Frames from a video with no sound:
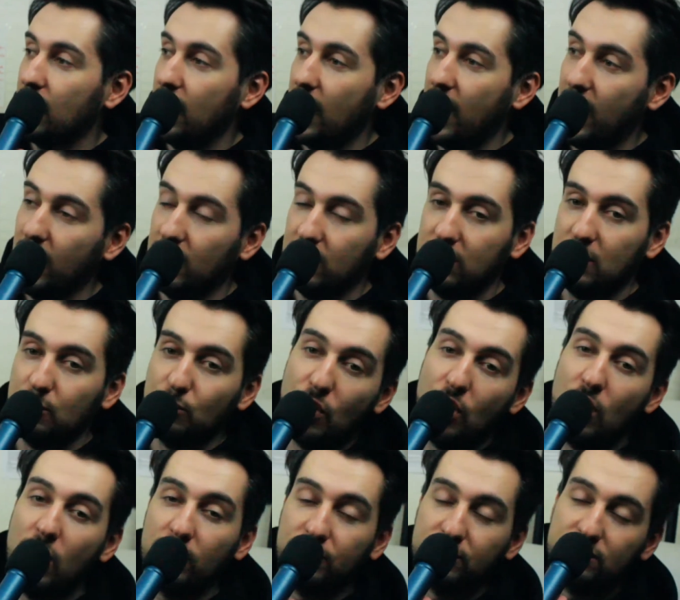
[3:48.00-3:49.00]
And the
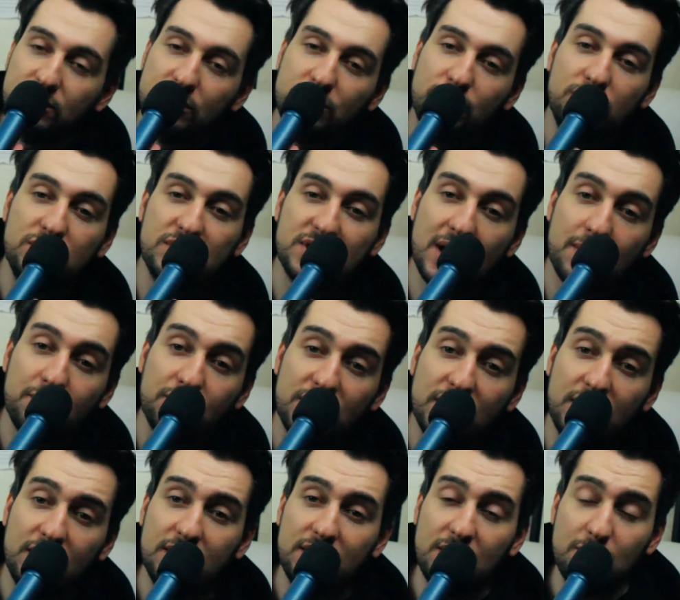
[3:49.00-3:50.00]
more often you do
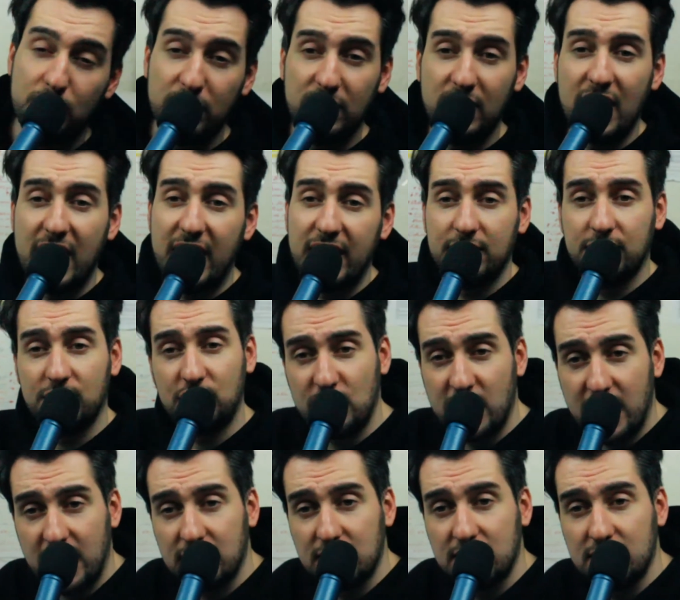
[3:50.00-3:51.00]
something, the bigger are the
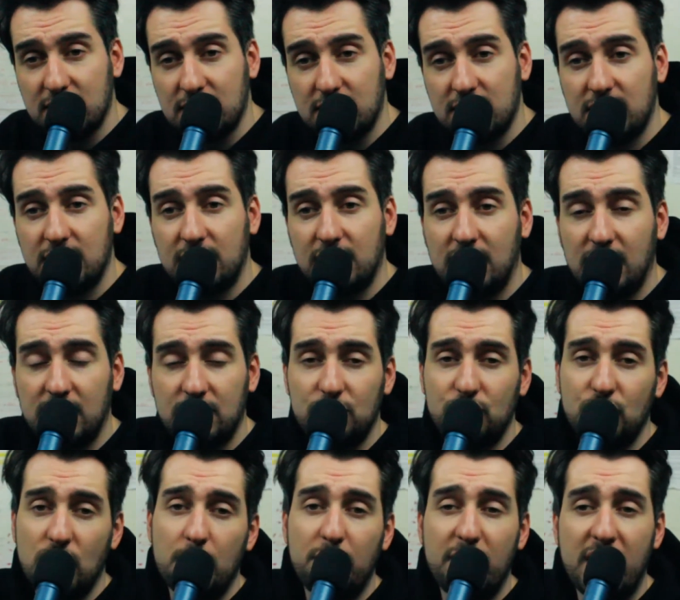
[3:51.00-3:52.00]
chances
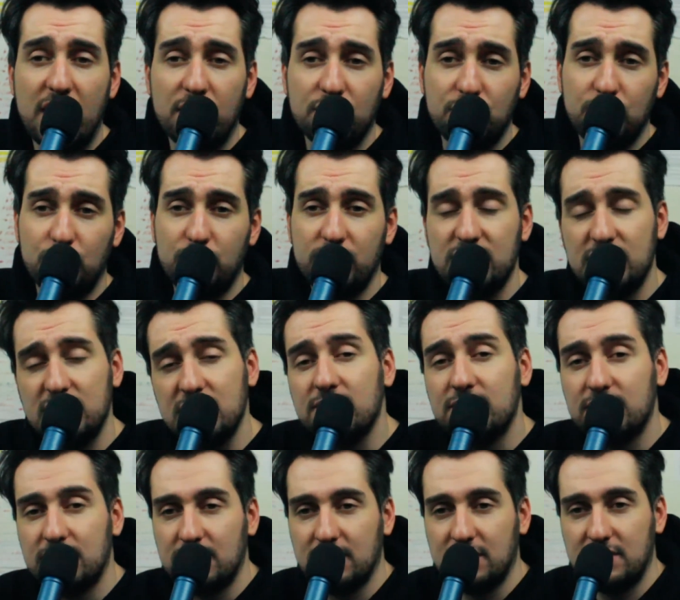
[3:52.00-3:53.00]
that you're about to
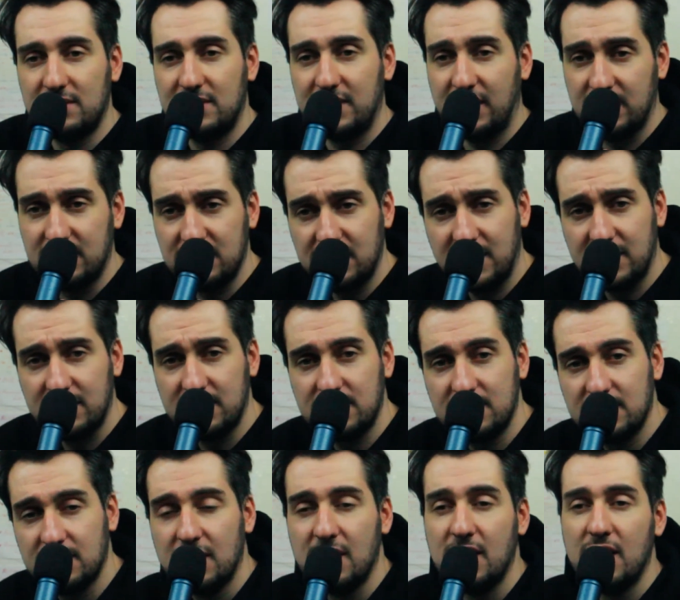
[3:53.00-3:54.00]
receive this
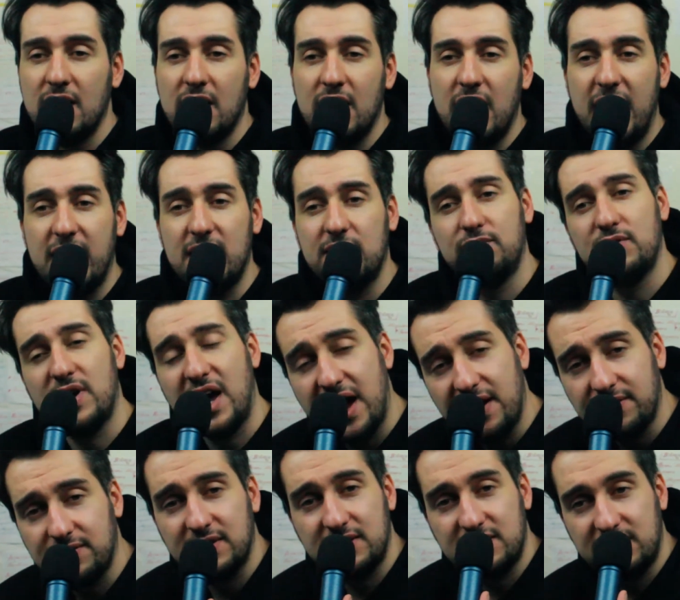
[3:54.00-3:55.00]
success. And if you
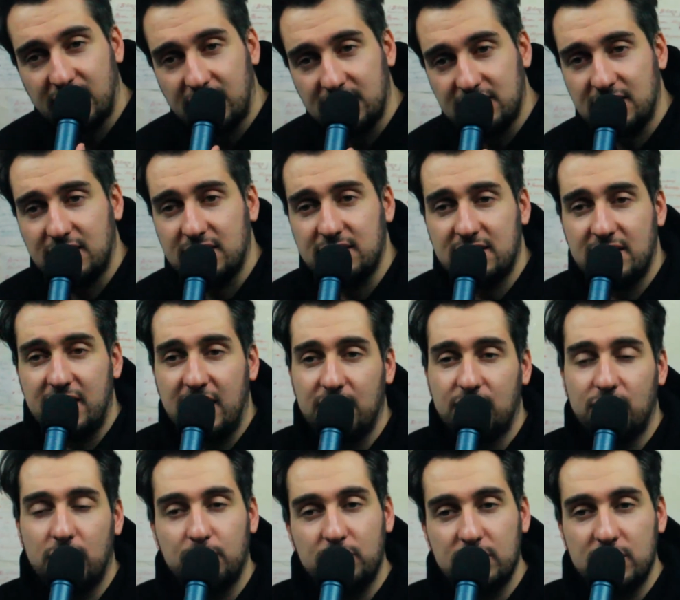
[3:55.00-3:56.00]
have this success,
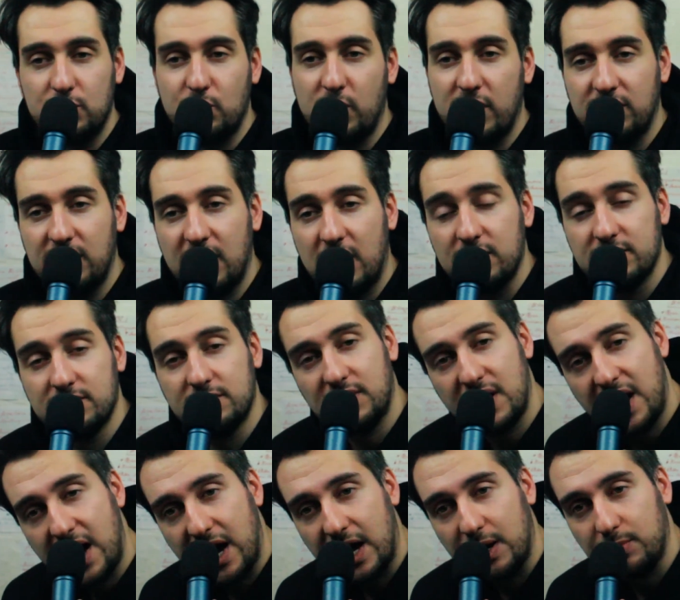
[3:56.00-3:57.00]
like from this 1000
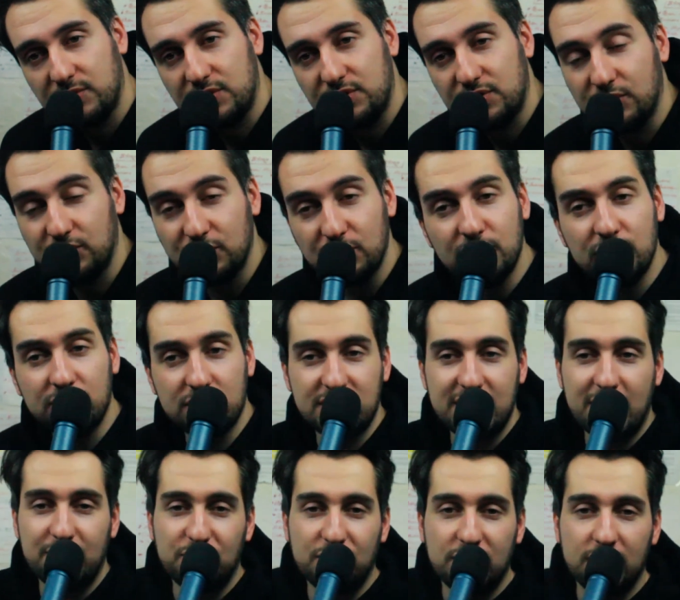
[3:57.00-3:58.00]
times you're doing
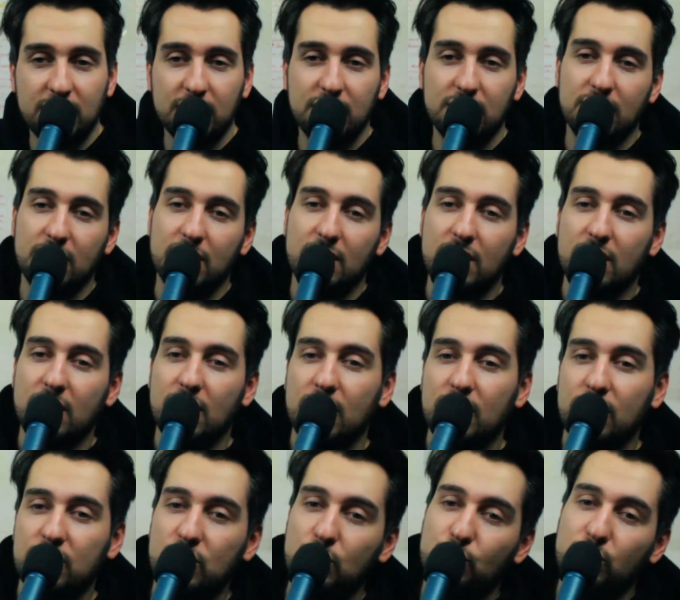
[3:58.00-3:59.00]
something,
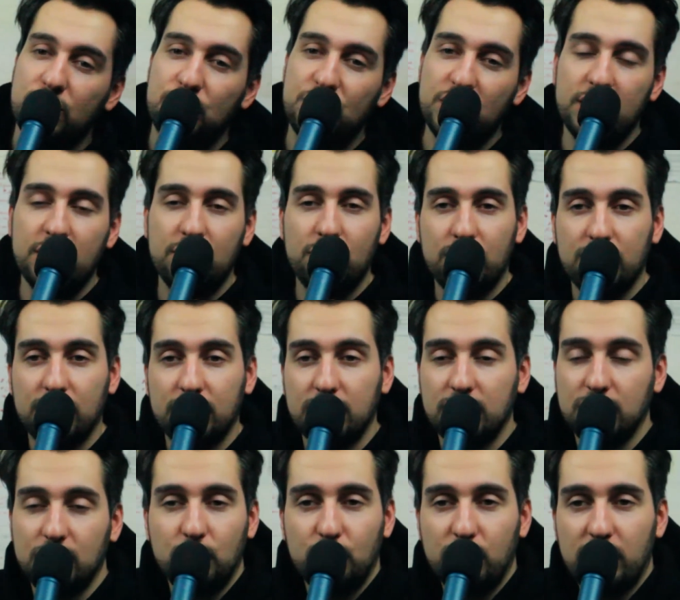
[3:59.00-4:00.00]
you will gener
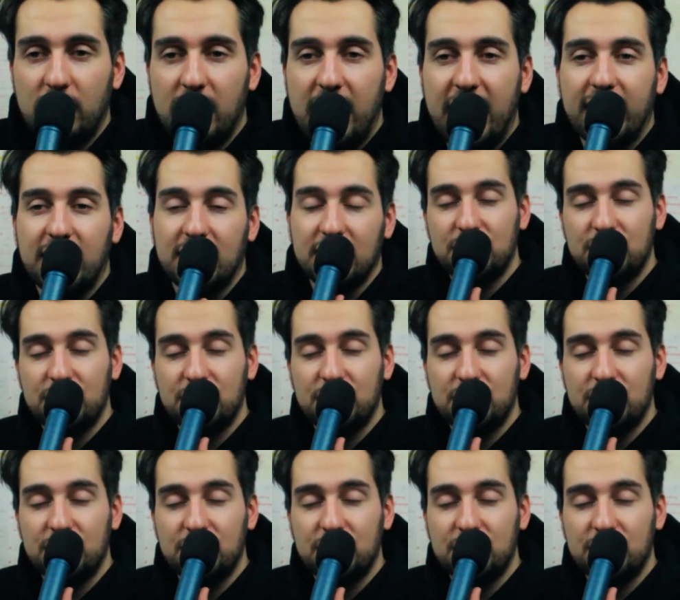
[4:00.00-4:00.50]
you will like in